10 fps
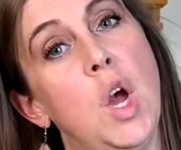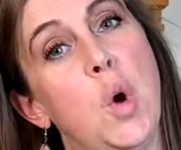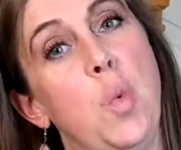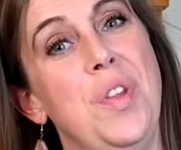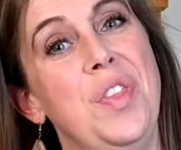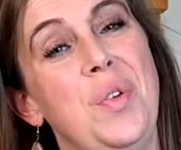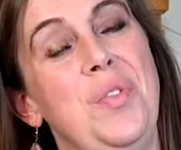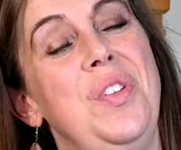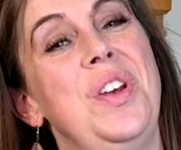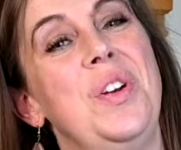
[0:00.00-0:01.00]
when
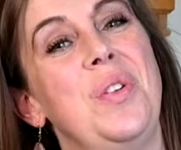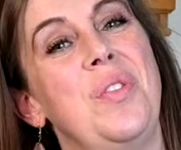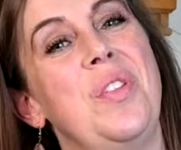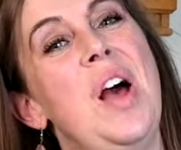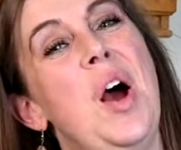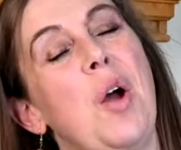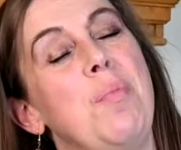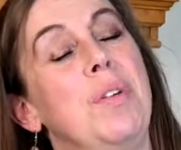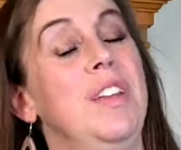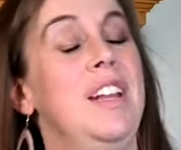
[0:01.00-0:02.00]
those years are
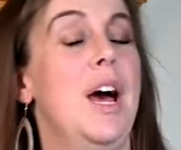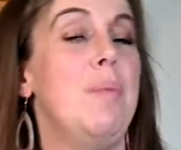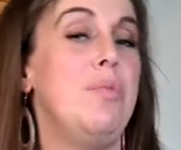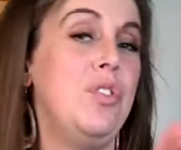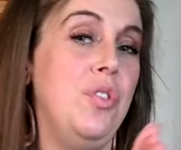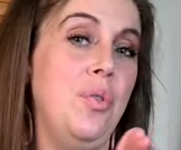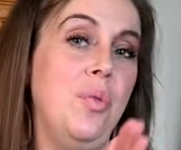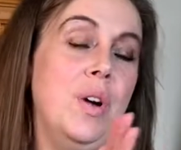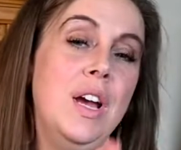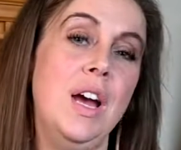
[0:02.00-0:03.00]
building up
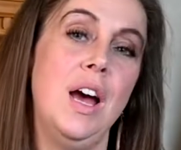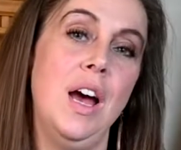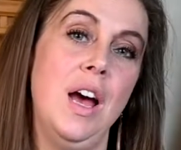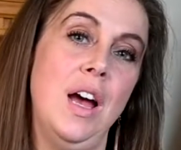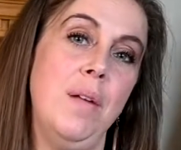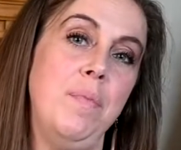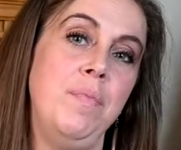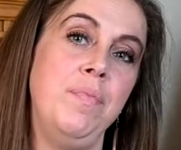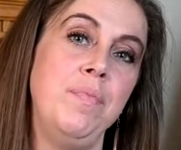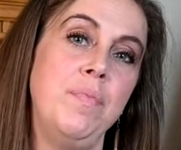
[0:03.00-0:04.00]
to,
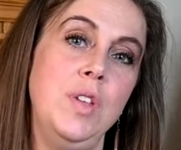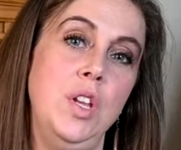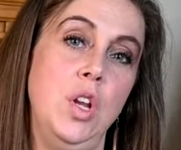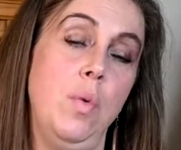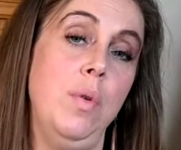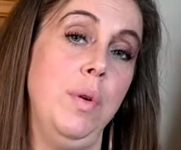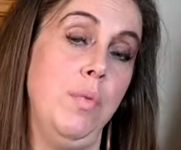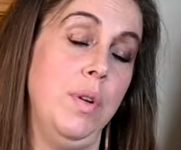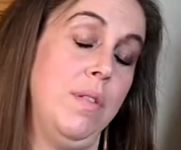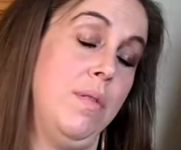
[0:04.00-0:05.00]
what we
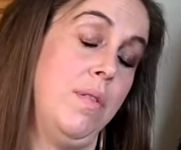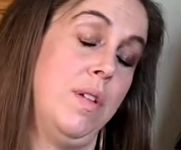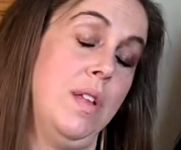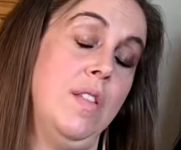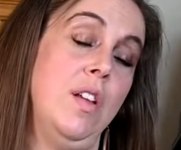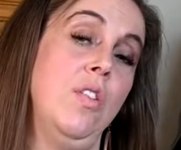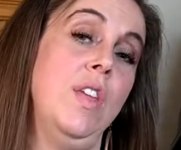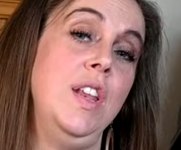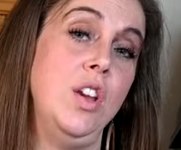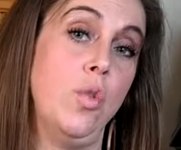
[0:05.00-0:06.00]
would consider
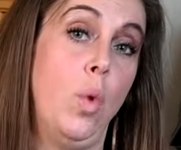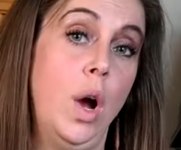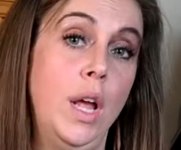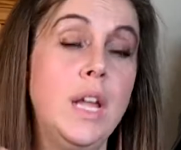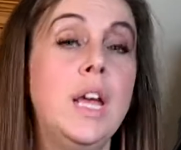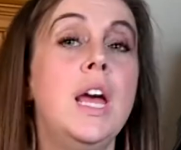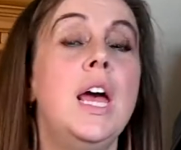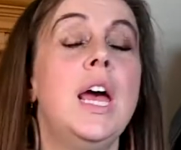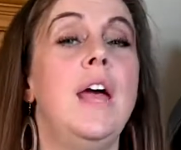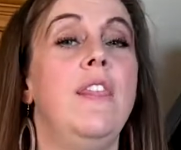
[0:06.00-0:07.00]
then year one.
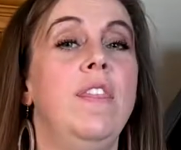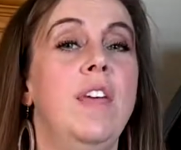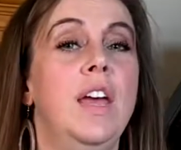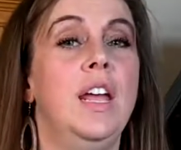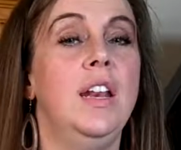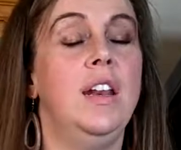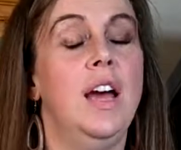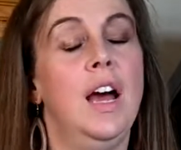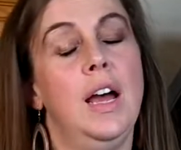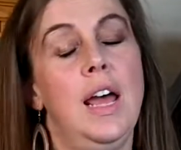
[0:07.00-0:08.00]
And then
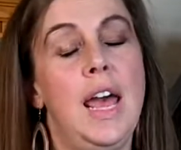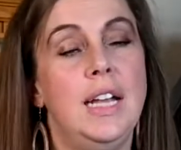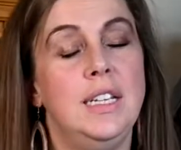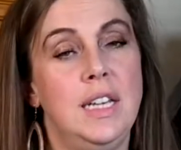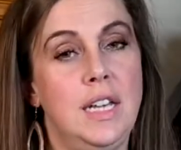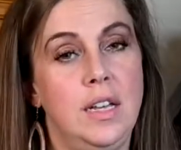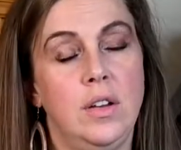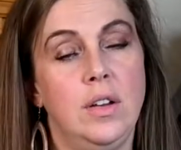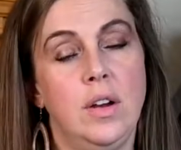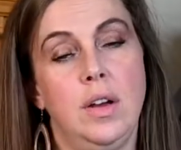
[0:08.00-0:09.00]
AD
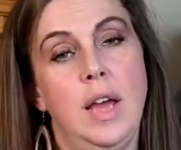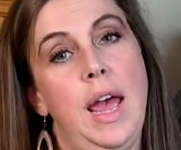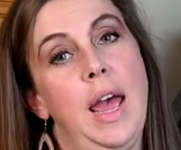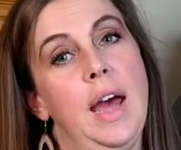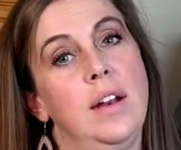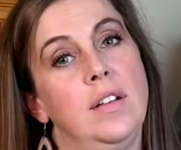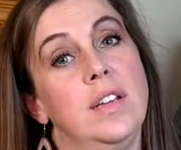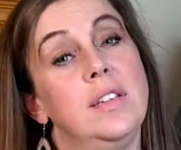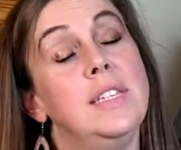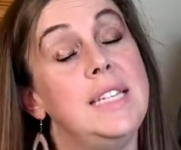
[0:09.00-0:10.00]
and
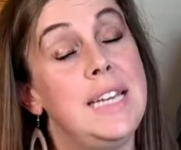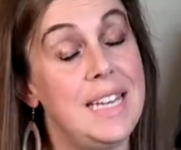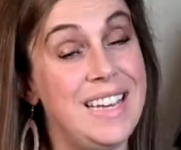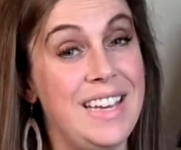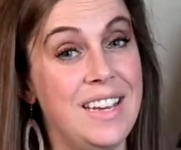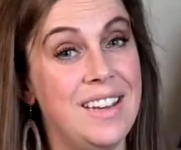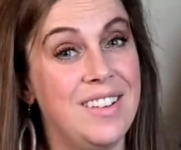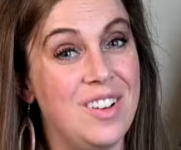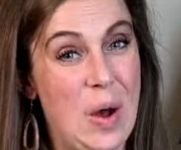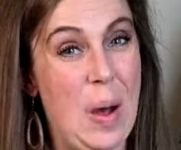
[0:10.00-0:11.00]
CE,
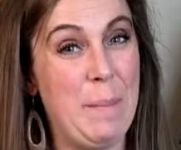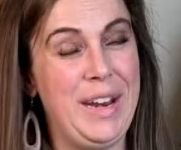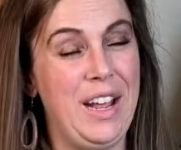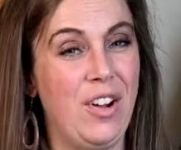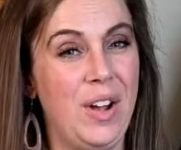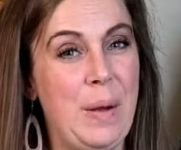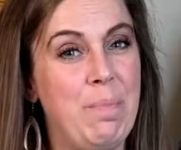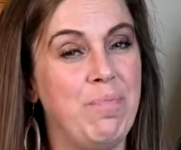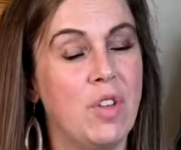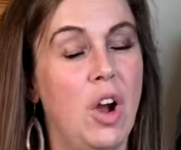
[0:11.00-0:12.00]
Common Era,
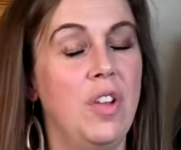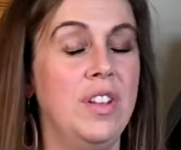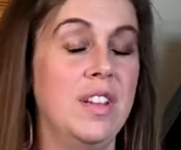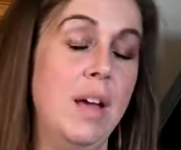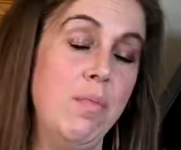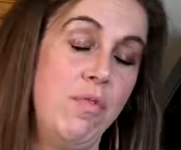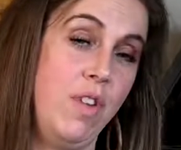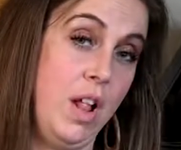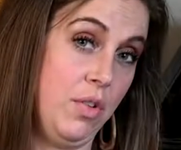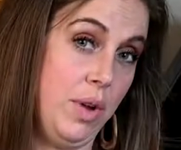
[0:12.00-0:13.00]
are the time
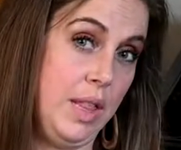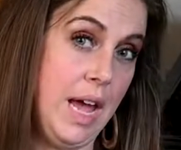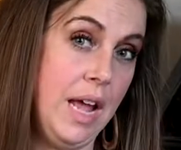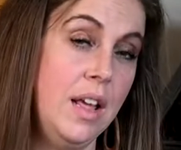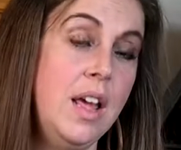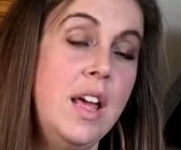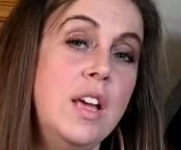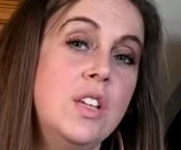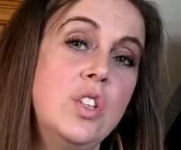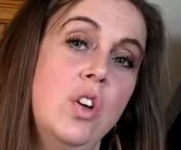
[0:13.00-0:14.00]
following that.
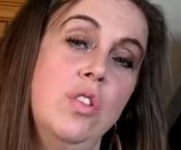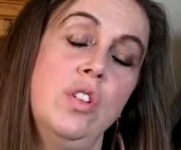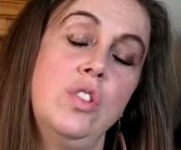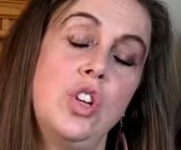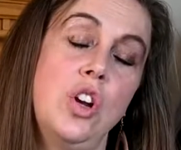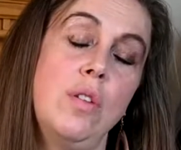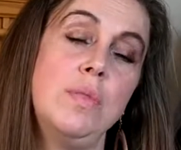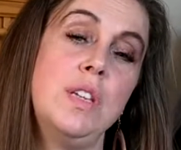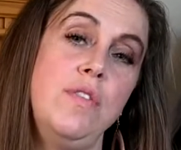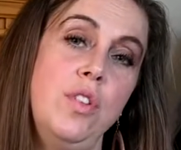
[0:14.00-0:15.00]
So those
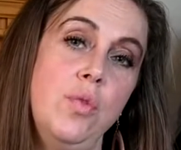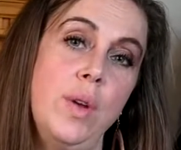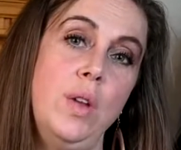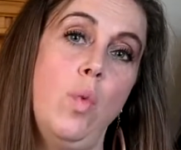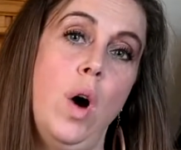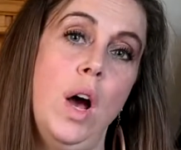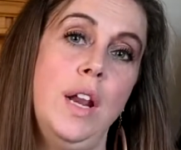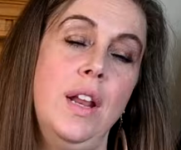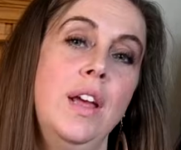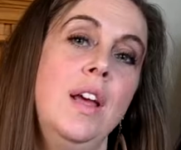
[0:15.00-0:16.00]
terms, if you read
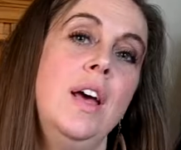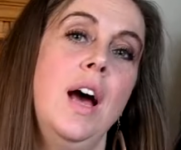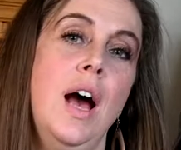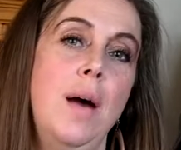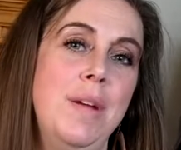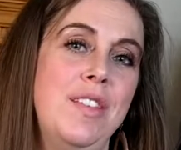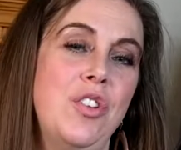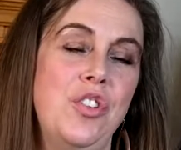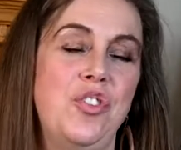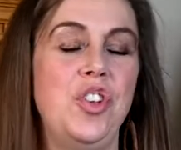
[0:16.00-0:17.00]
one, it's
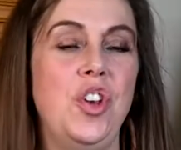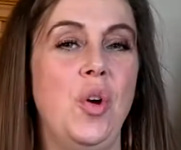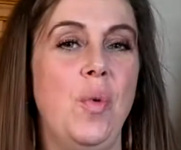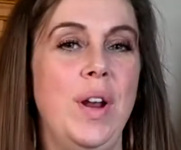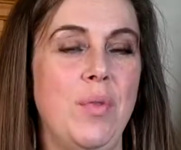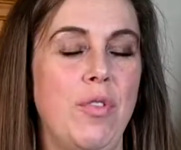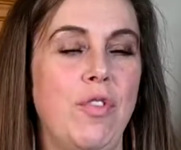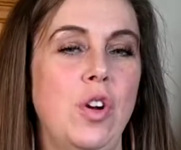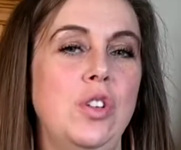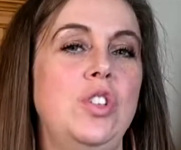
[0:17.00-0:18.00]
good to know what it
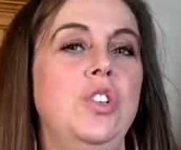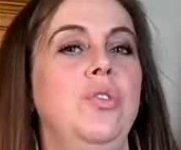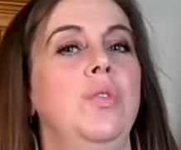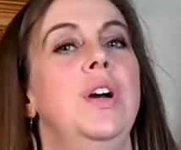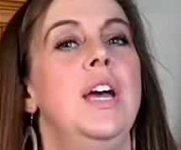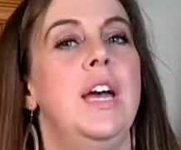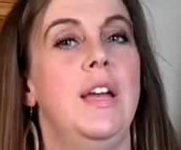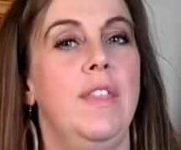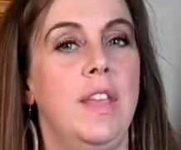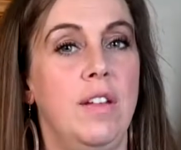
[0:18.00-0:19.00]
refers to,
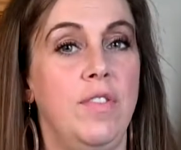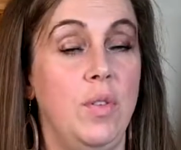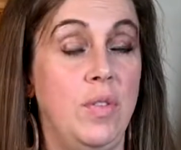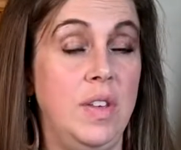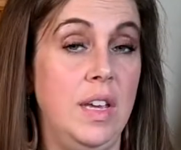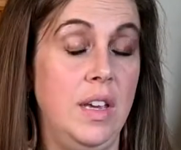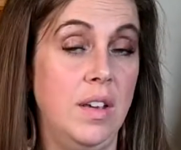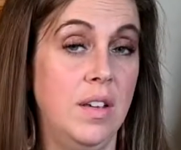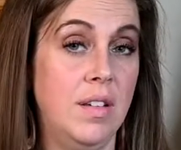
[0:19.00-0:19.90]
and then if you see